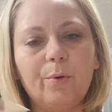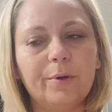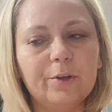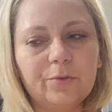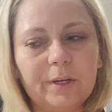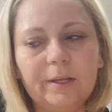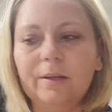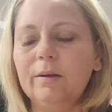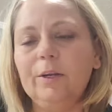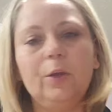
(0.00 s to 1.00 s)
throwing a treat
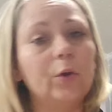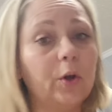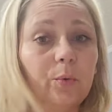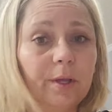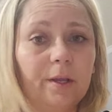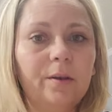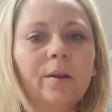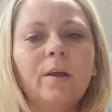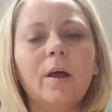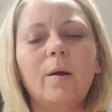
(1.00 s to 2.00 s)
in and letting her go in,
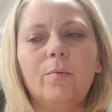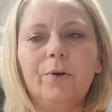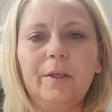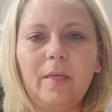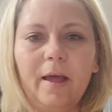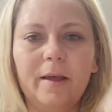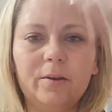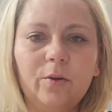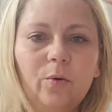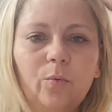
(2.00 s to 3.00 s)
learning
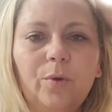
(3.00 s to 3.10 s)
that.